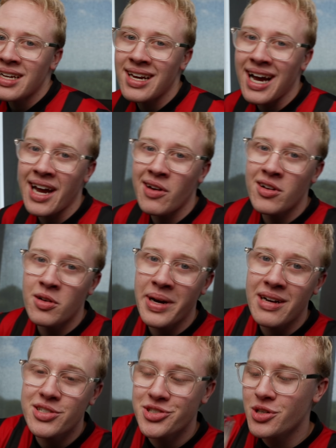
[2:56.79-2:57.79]
And I don't know
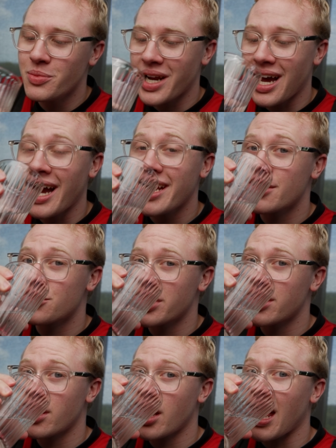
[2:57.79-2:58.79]
about you, but I can
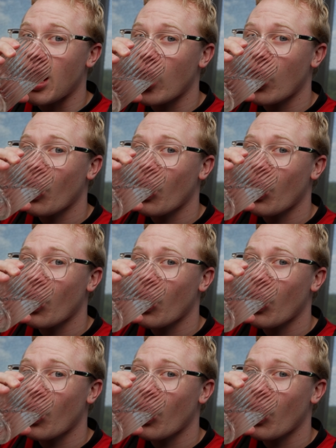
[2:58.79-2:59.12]
drink to that.